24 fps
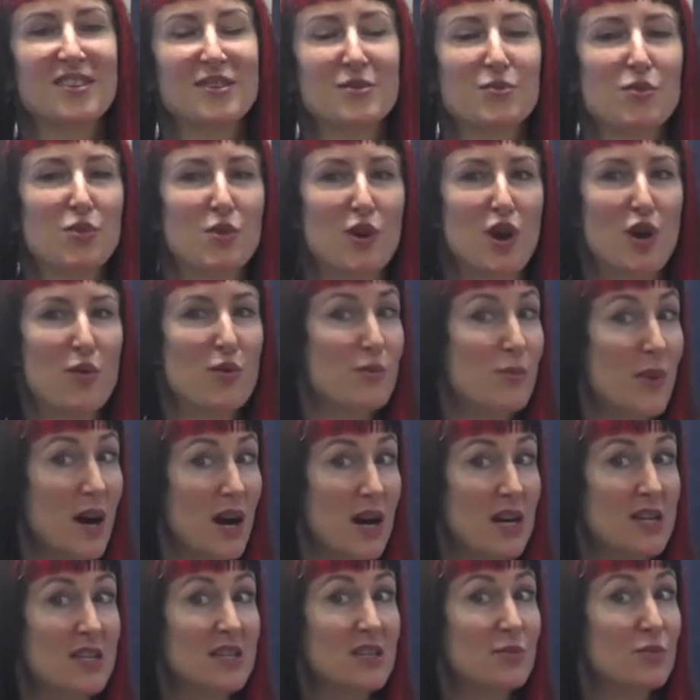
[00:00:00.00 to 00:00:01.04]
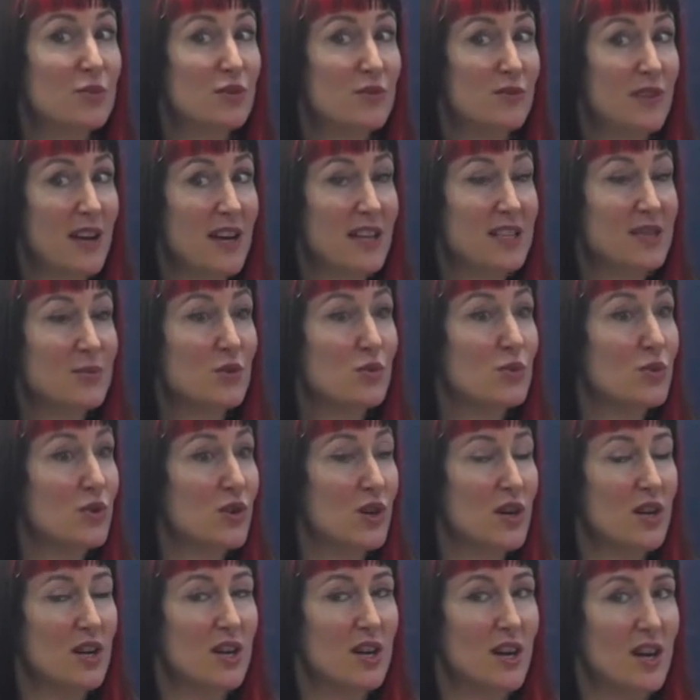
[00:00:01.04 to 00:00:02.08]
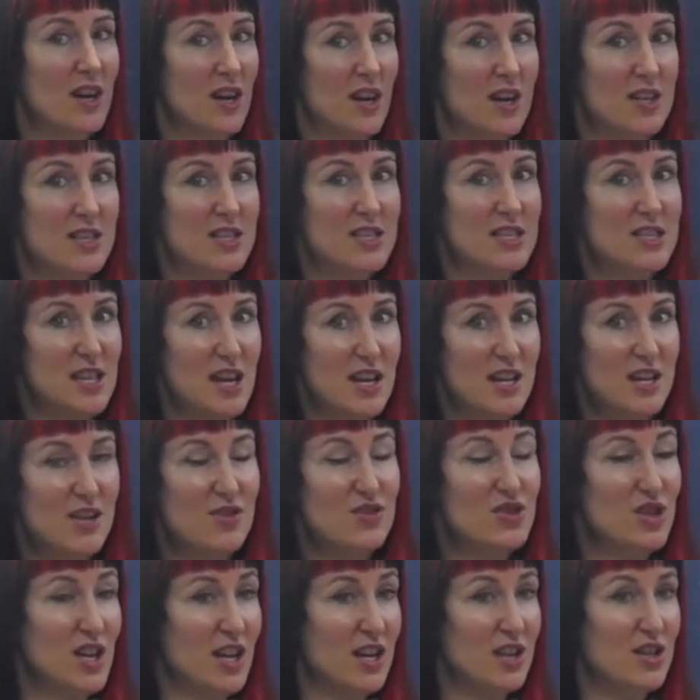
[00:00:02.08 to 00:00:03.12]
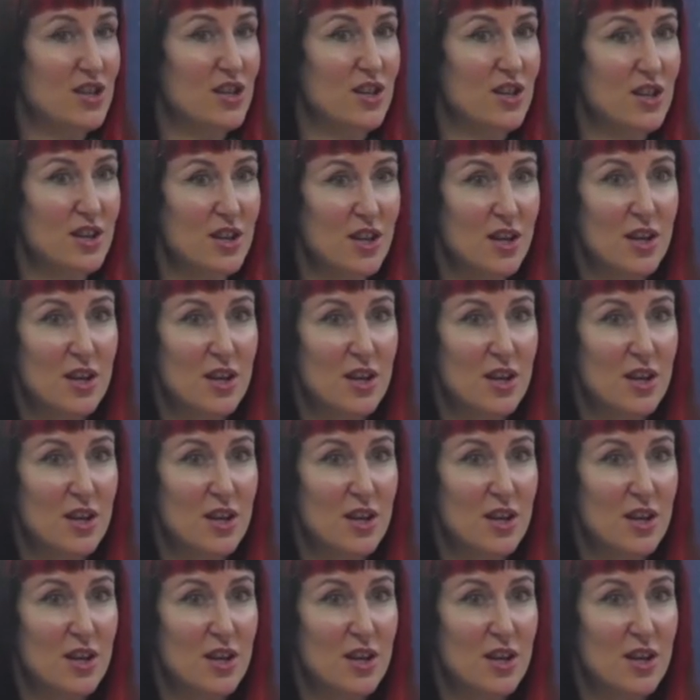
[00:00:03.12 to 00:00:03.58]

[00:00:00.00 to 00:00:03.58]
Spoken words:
So more open-minded, more flexible, more understanding of gender.